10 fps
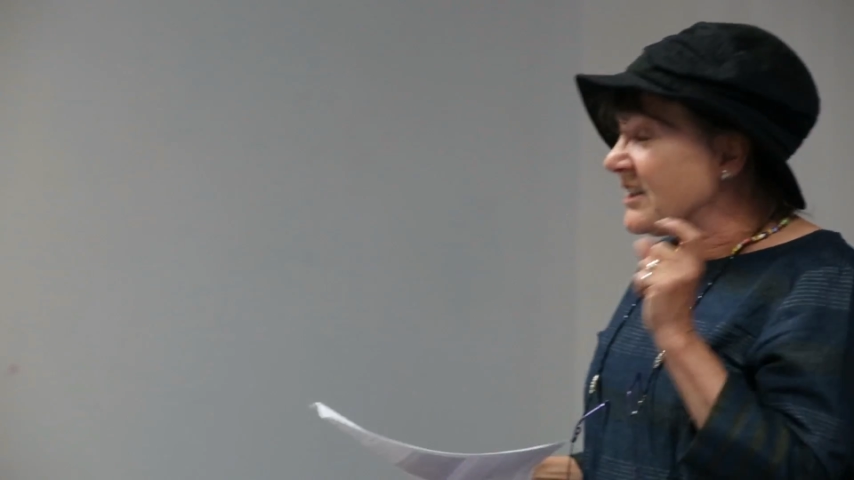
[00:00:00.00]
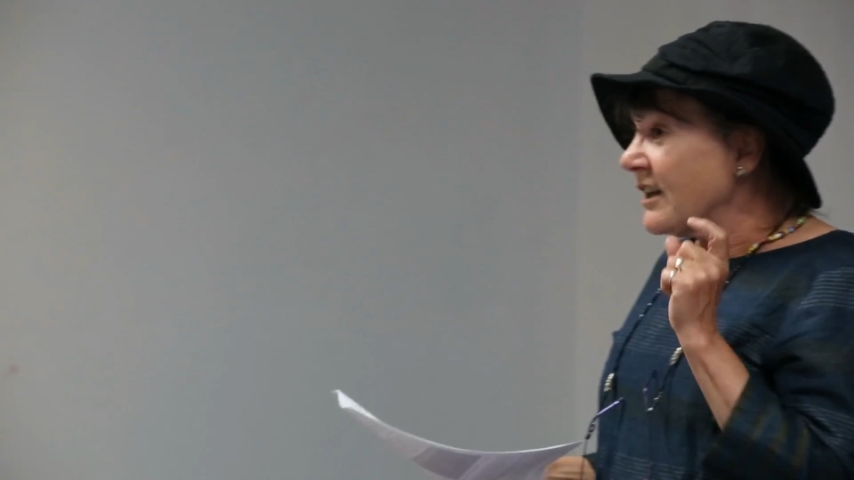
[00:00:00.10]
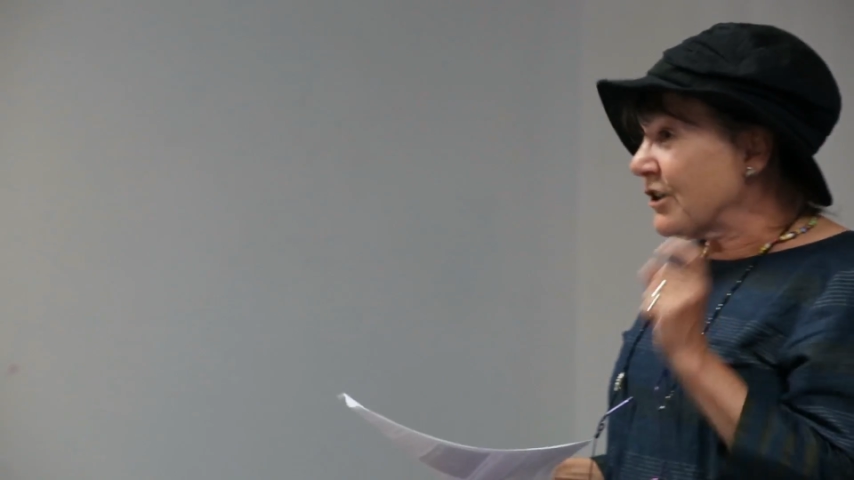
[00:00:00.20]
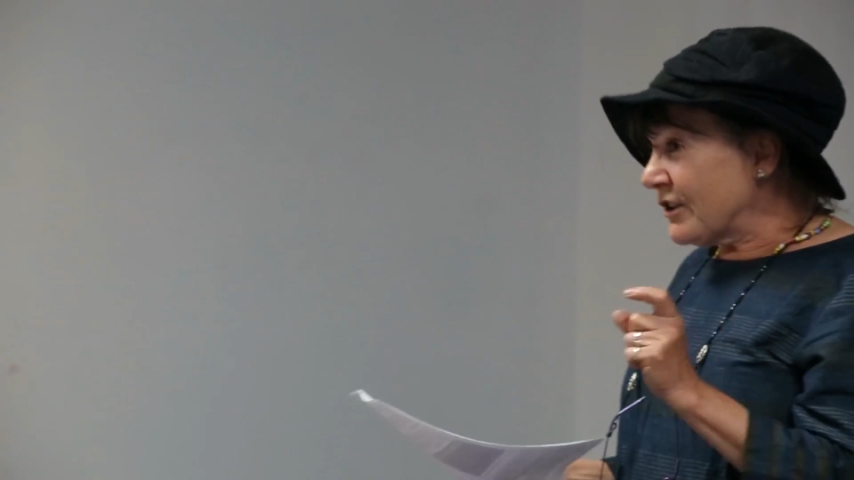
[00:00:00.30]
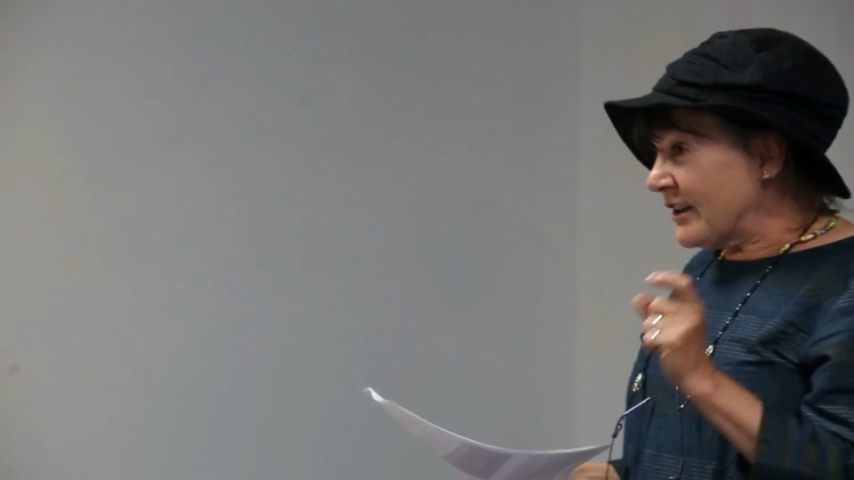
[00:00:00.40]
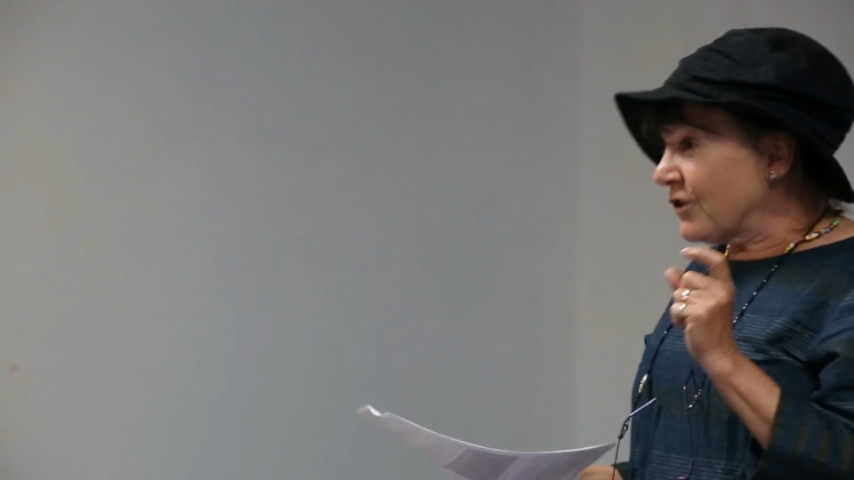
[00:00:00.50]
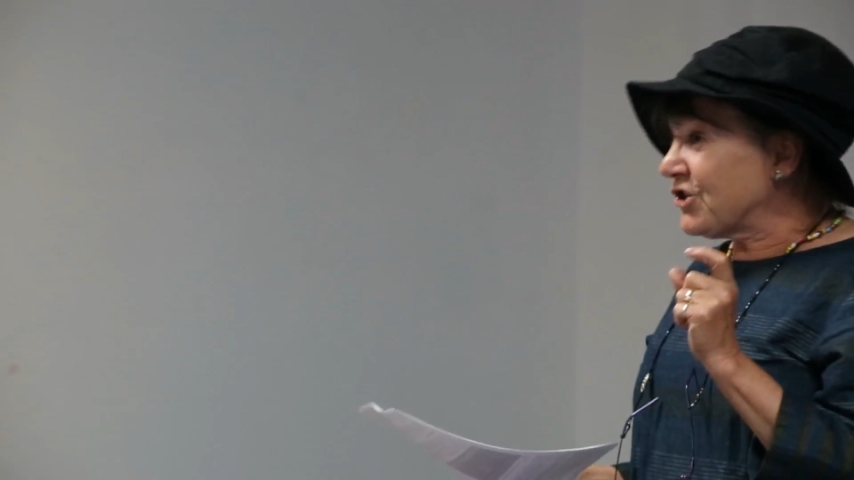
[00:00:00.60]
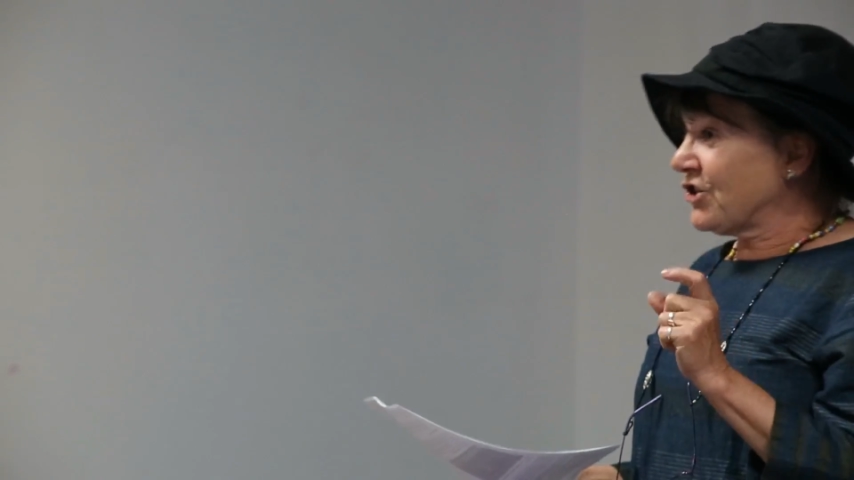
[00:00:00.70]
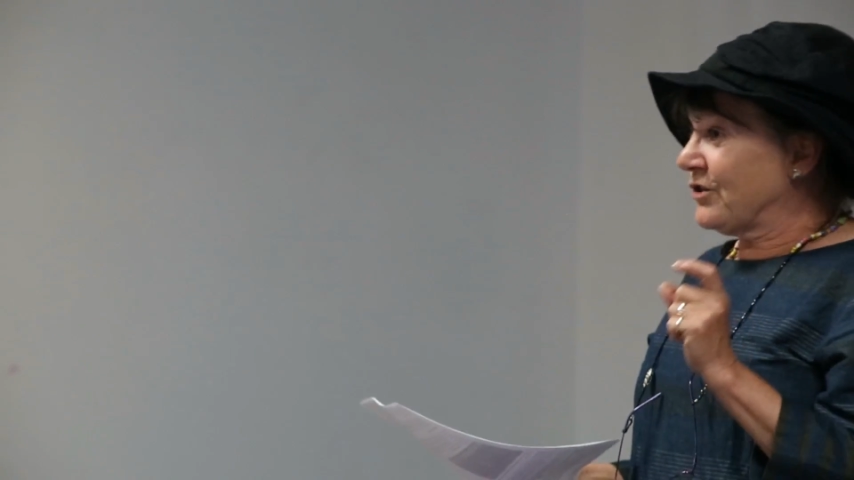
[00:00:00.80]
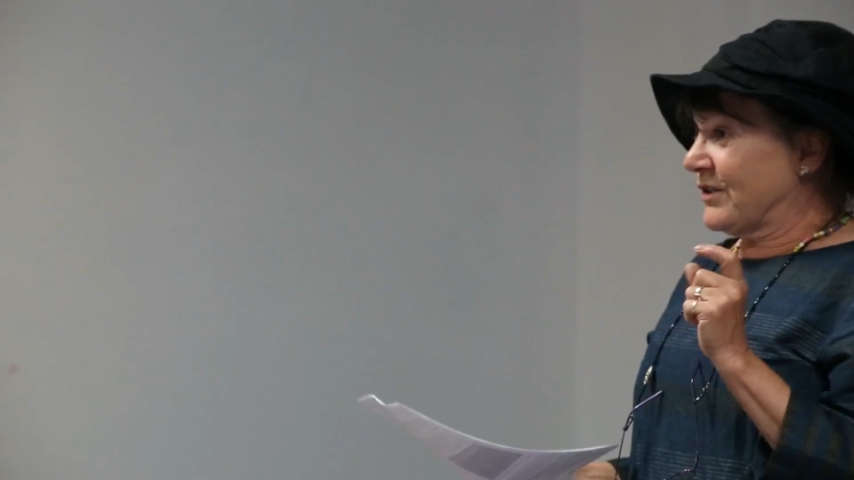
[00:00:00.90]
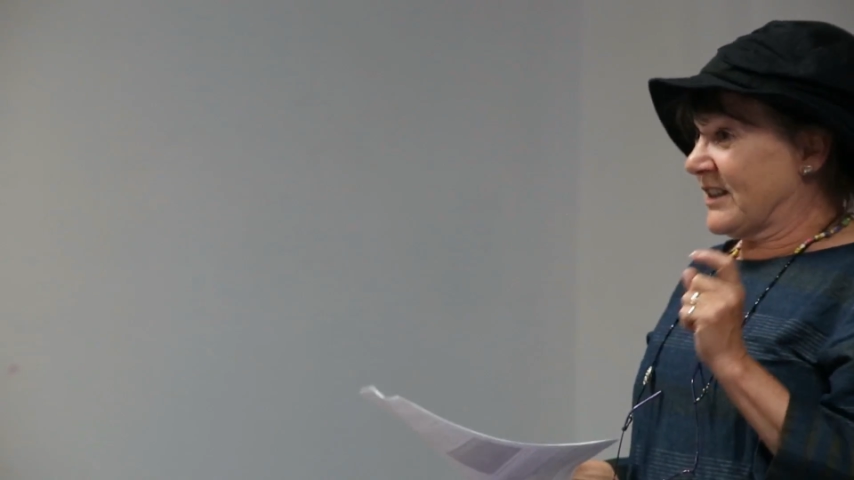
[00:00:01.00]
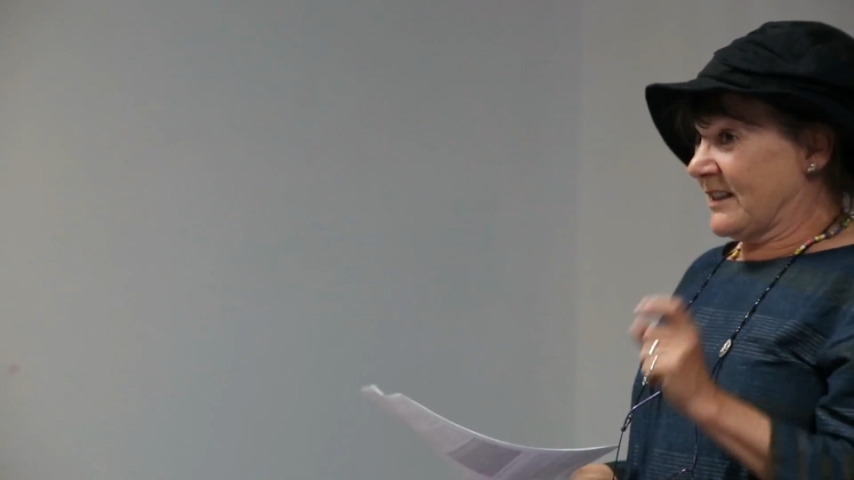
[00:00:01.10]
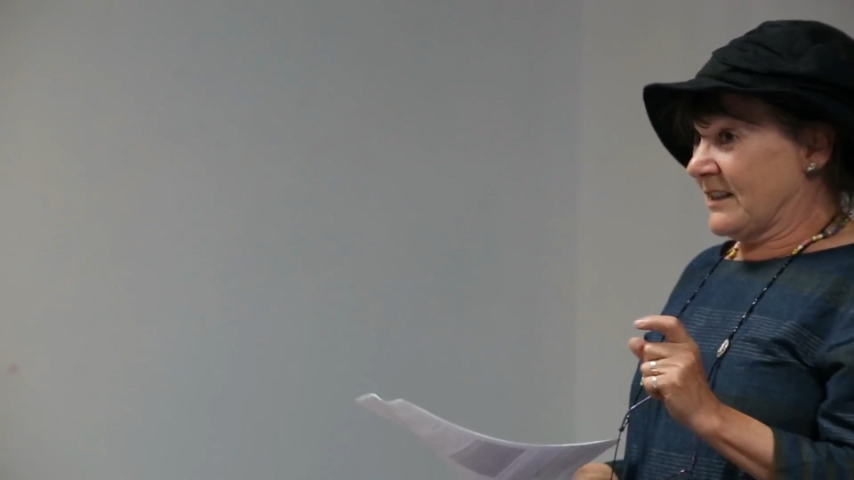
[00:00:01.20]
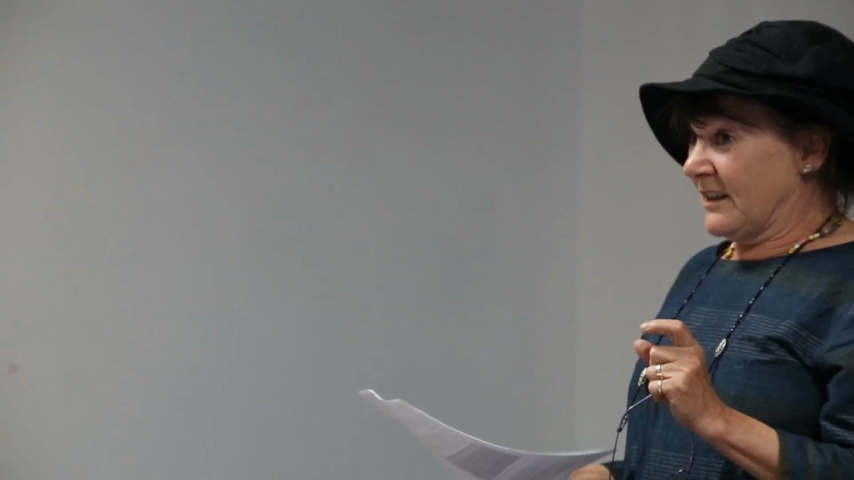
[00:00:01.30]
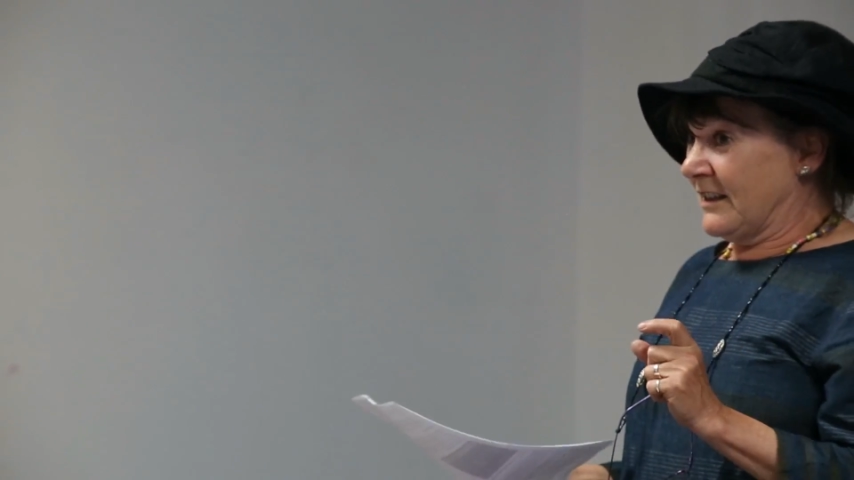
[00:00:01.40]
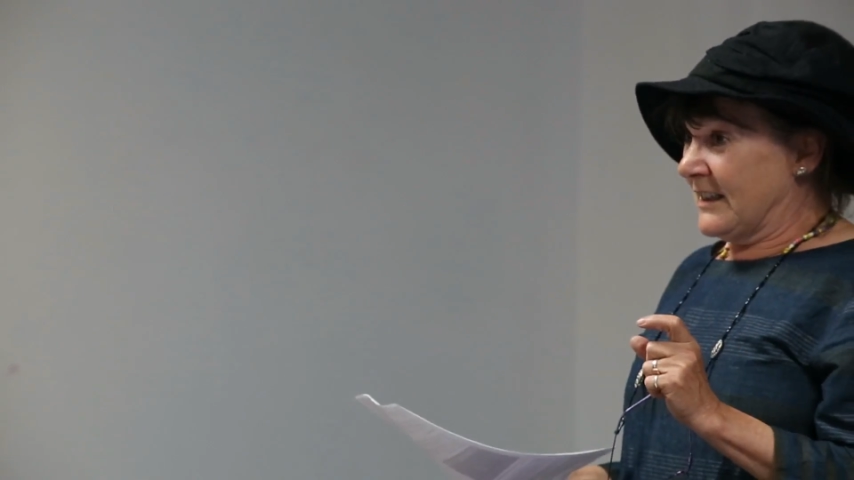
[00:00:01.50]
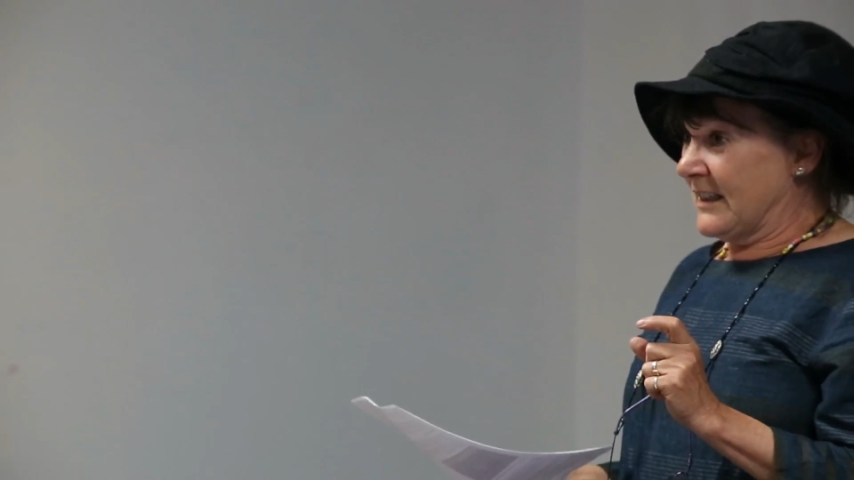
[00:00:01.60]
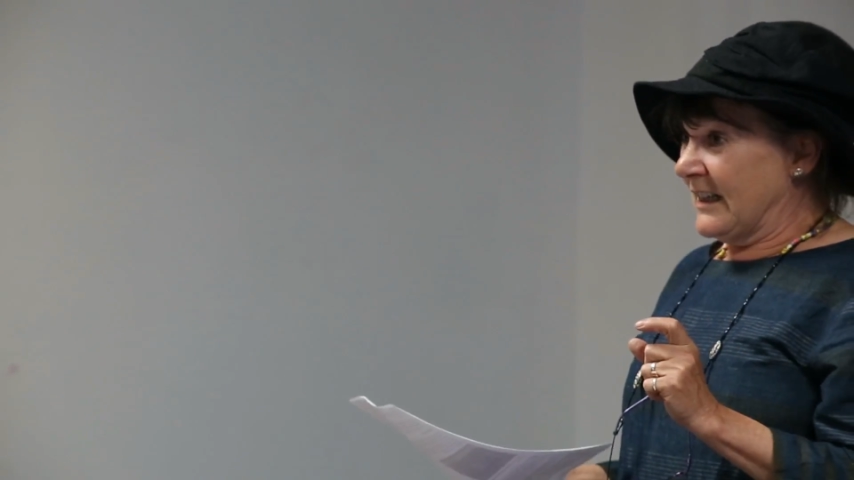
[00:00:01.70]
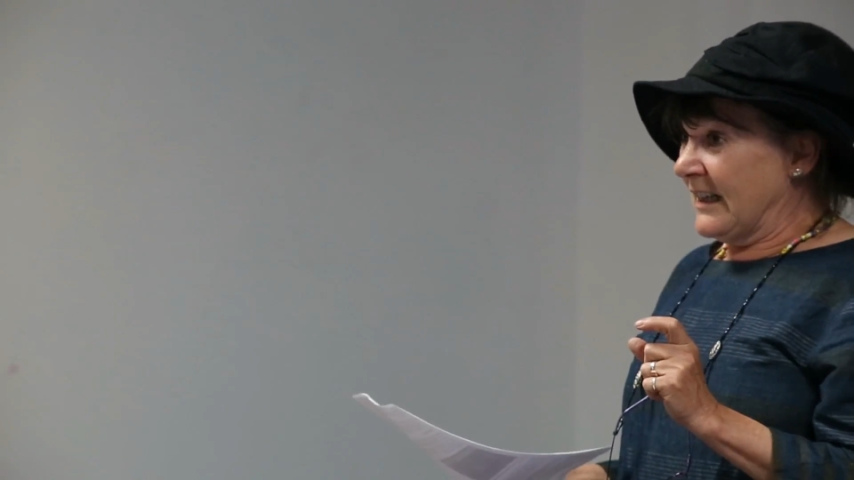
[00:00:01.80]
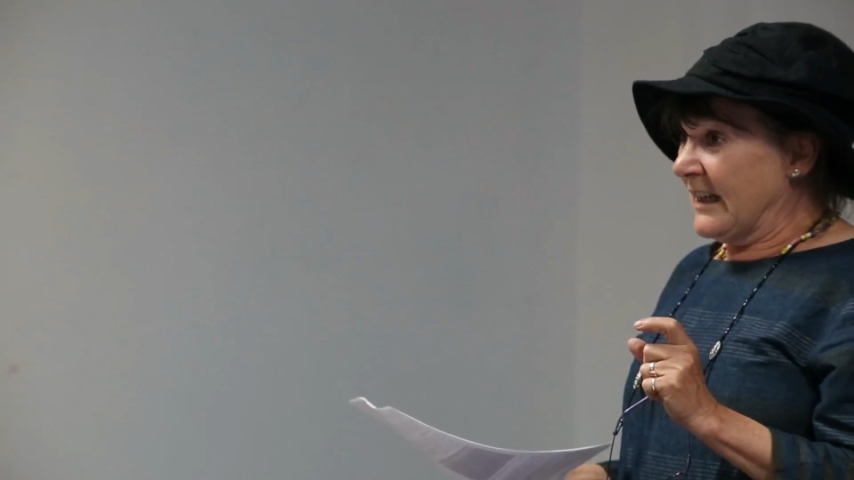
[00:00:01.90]
Psychological
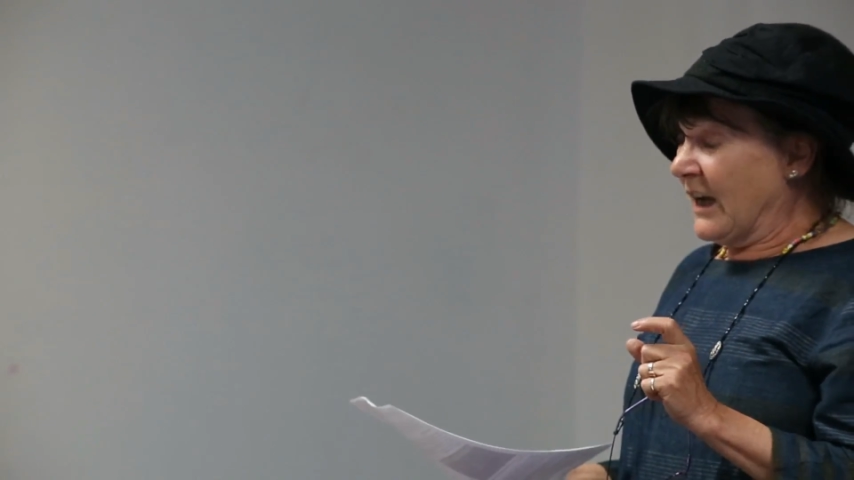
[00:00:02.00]
Society,